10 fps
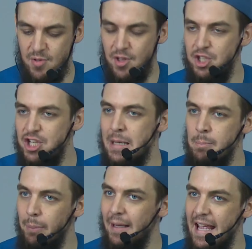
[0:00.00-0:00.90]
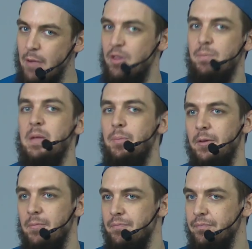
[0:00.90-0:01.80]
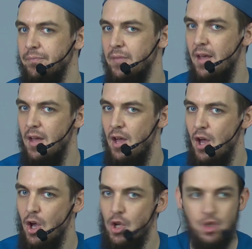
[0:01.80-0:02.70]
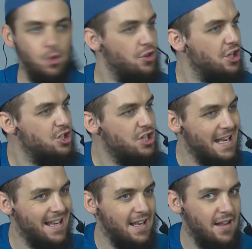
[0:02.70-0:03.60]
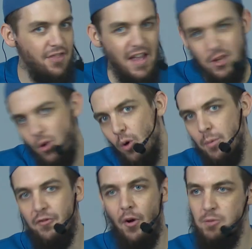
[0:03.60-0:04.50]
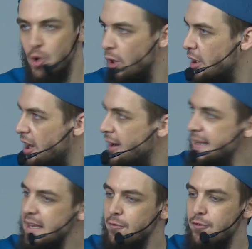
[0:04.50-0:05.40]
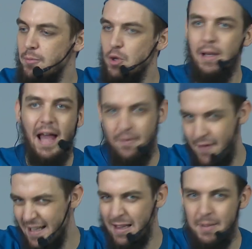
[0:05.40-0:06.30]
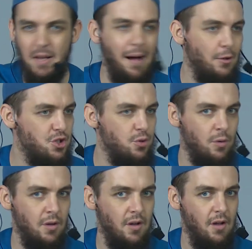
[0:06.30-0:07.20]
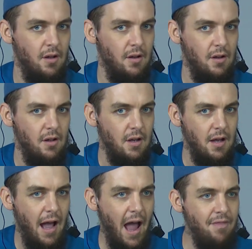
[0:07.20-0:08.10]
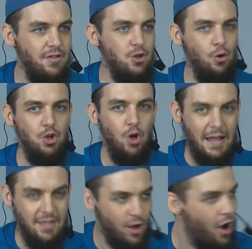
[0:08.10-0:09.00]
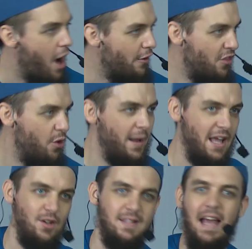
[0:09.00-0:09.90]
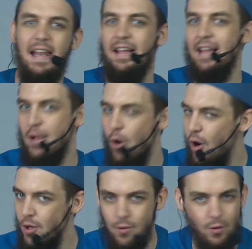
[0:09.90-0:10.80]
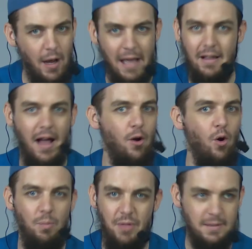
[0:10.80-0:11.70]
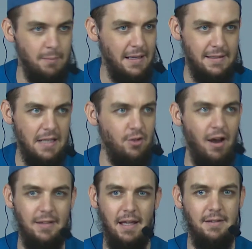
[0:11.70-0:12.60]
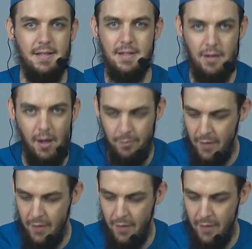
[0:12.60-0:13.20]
the jinn play with people. So the jinn, they know from your qareen, from your life, a little bit about you. And you're in the car on the way, you're telling like, I hope that my dead granddad doesn't come.